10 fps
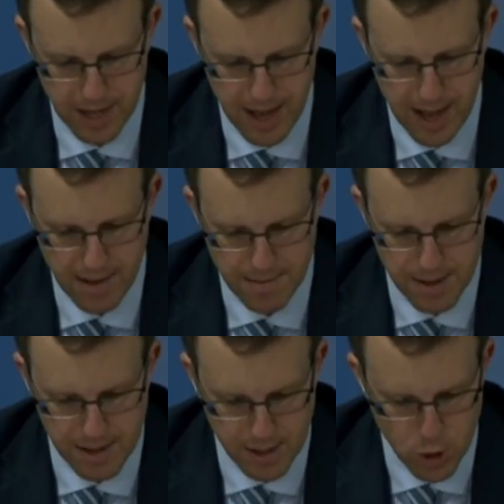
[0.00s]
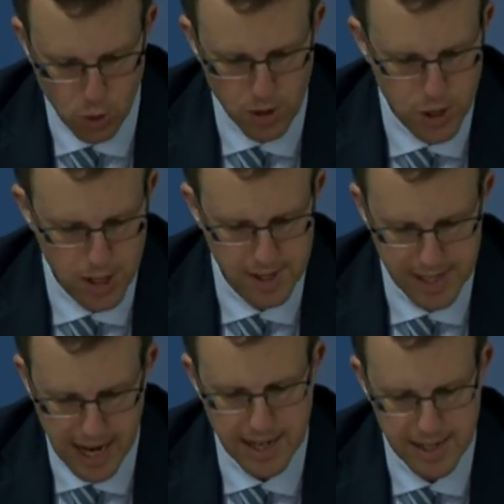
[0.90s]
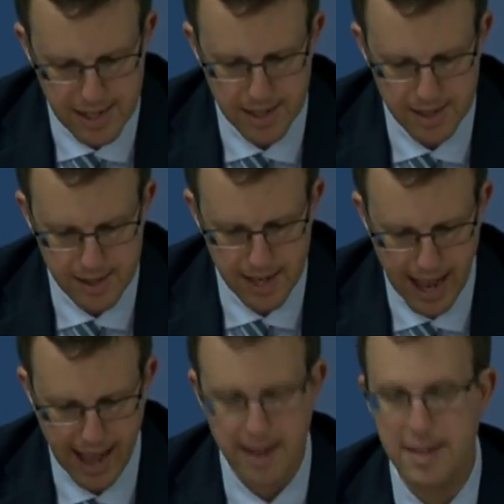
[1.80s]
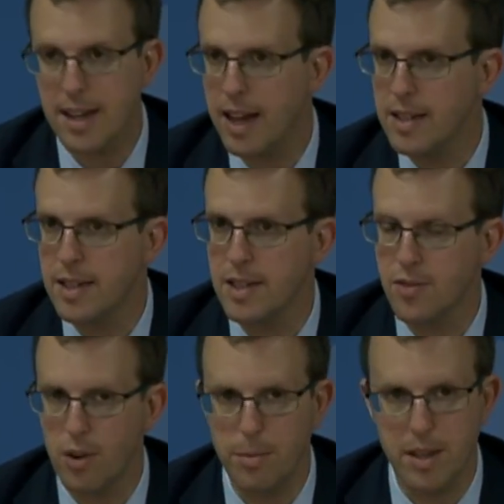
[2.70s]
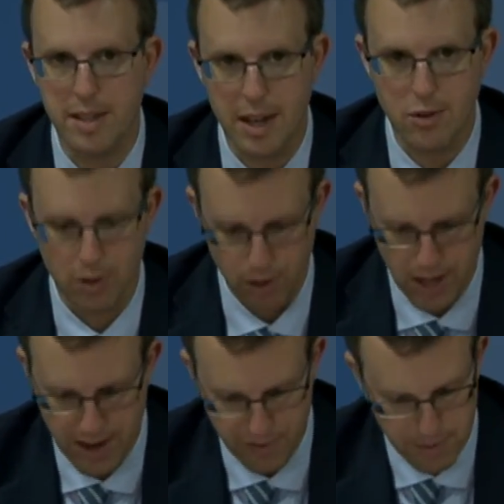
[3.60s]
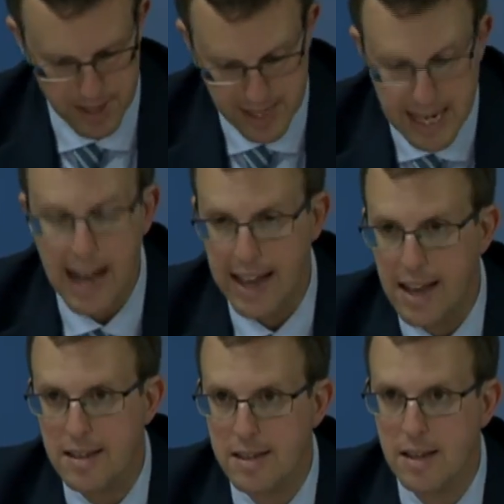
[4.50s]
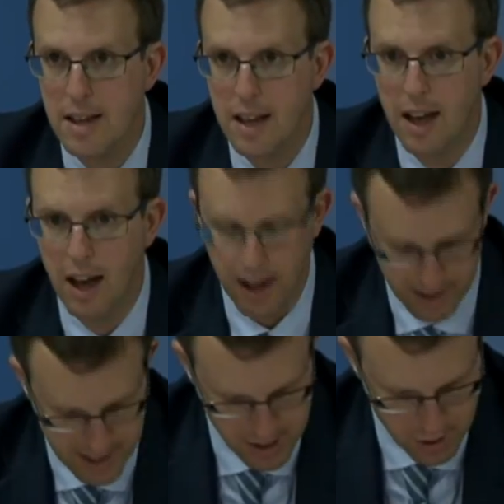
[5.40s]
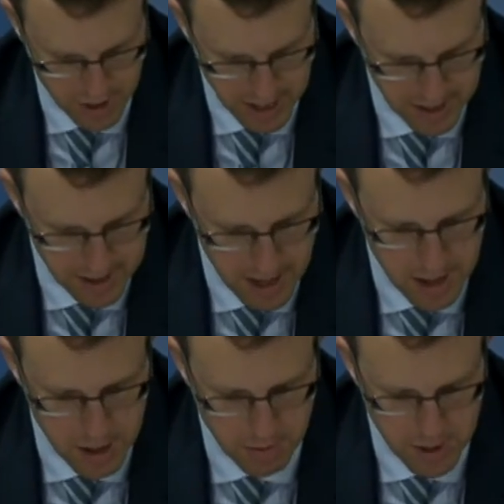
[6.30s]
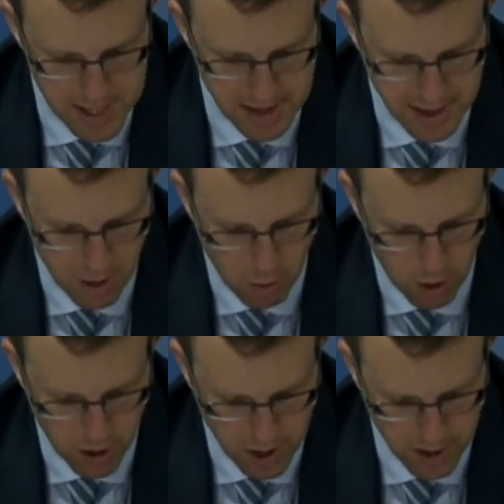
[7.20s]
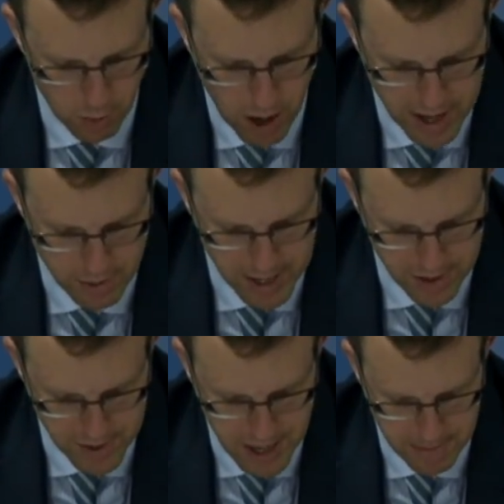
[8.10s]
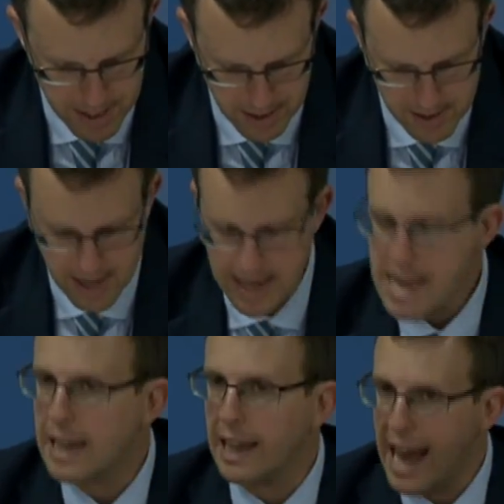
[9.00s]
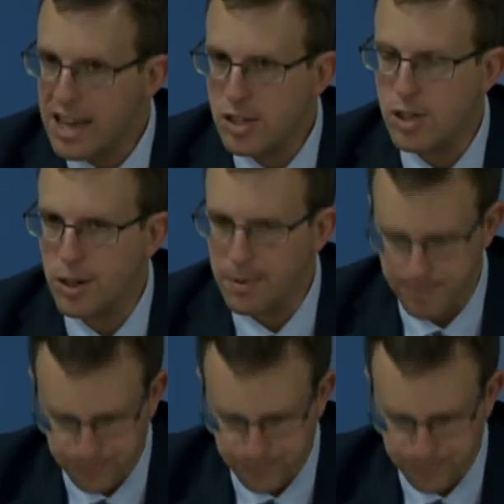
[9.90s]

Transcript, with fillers: um, Georgian scientists and scientists from the central, from the CIS uh, countries to present their work on a wide range of topics. Last year,